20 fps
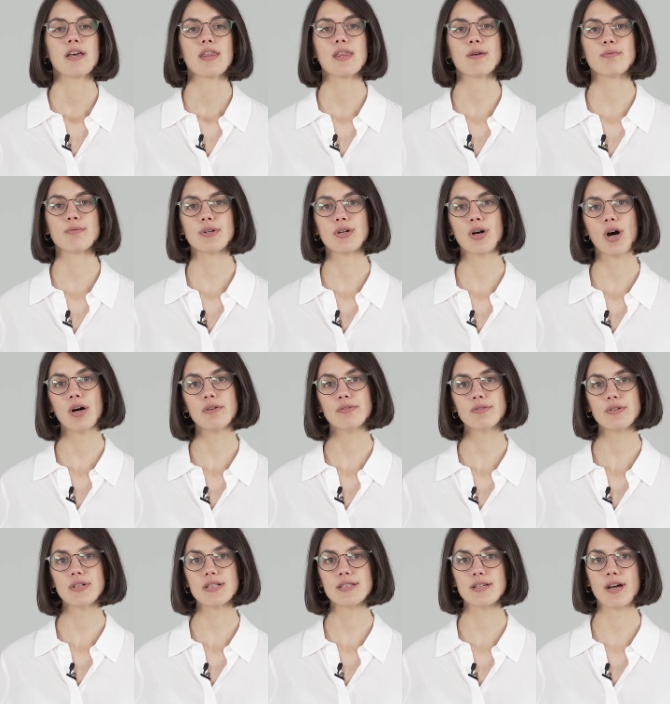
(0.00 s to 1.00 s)
the
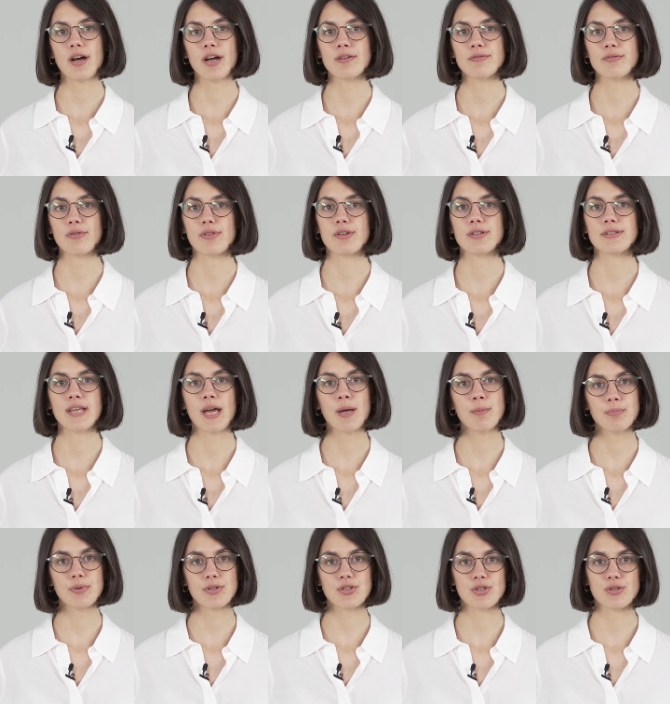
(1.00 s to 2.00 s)
recovery time for the
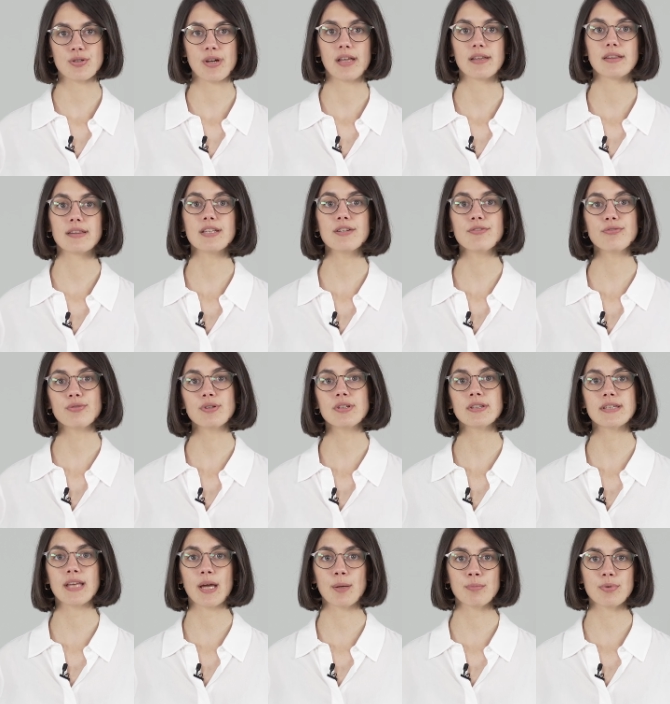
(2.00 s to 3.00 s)
temperature at
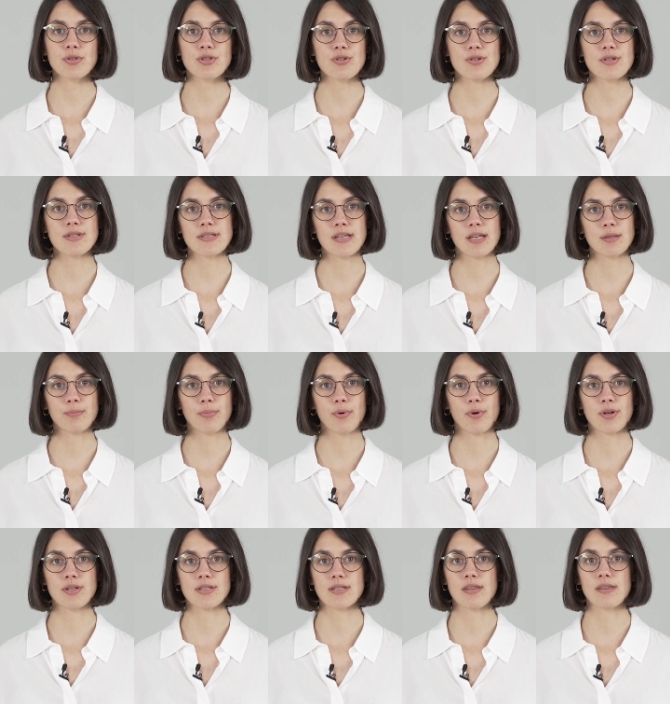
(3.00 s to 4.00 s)
different temperature set
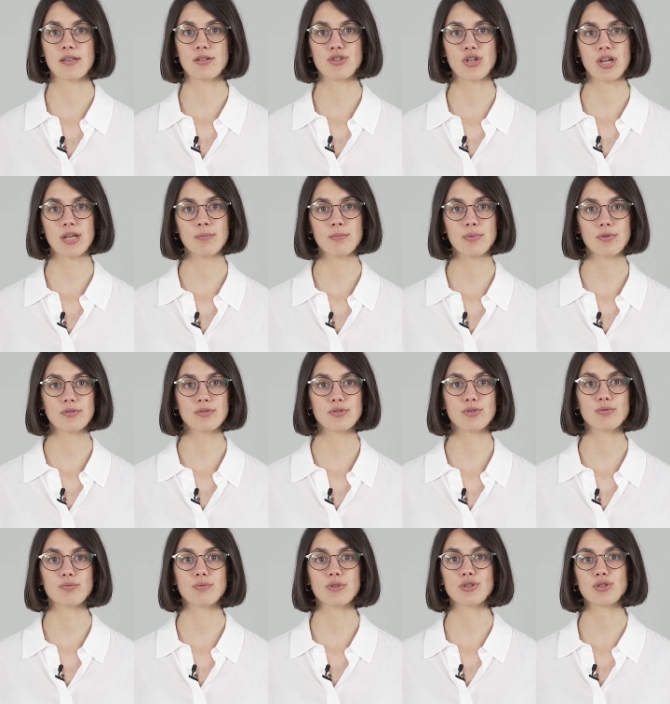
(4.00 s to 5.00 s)
points in the chamber
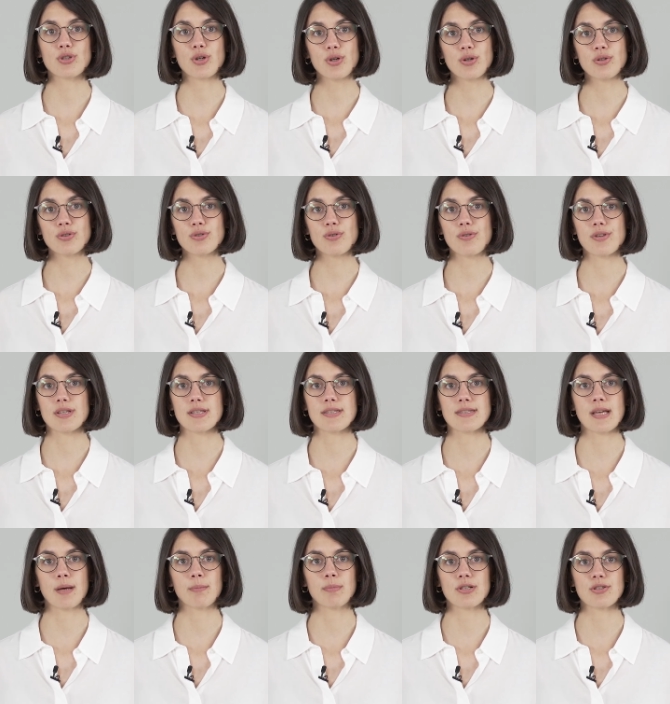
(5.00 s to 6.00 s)
to return to the
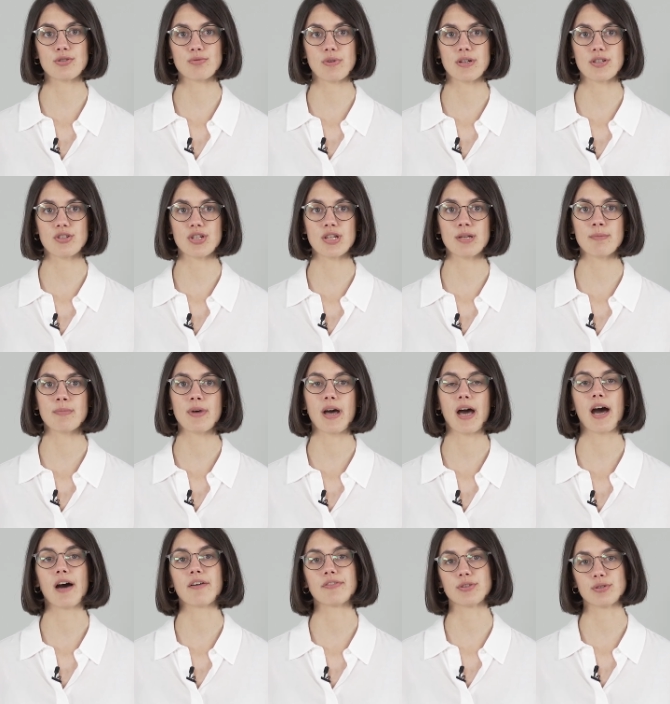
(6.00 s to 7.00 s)
established regime
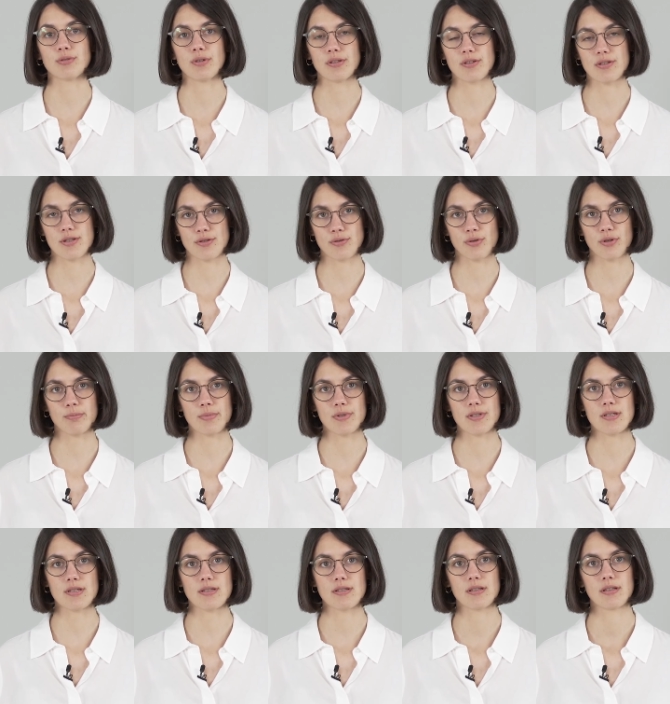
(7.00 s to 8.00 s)
after a
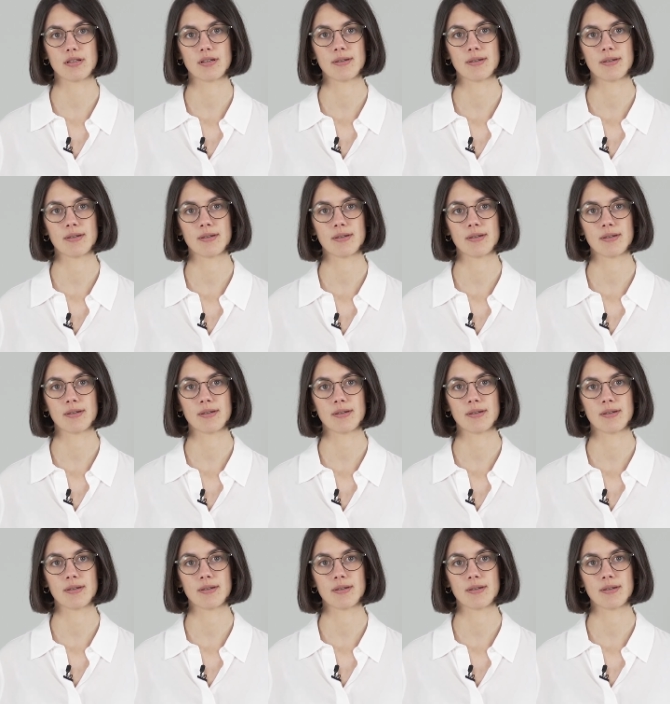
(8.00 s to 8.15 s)
disturbance.